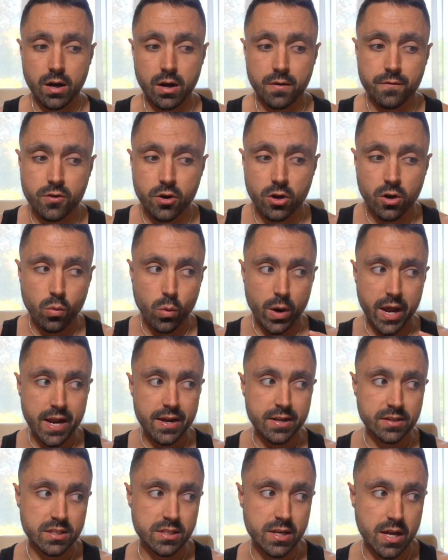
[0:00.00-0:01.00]
I've got
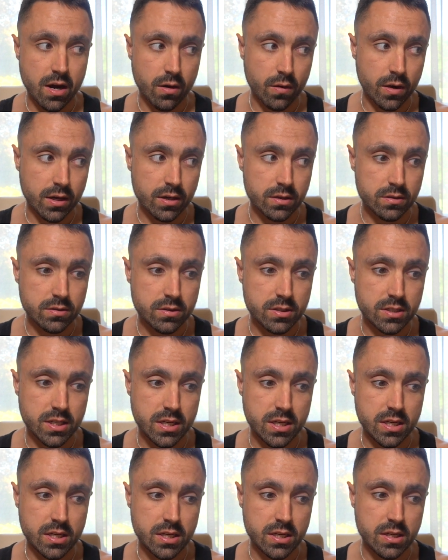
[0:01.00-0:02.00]
awareness now. I can
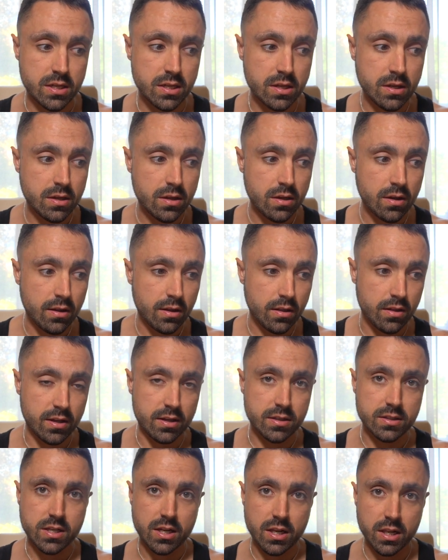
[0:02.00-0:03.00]
see
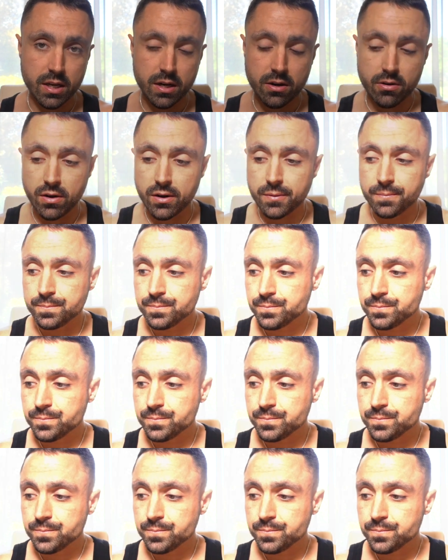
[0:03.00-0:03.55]
things clearer.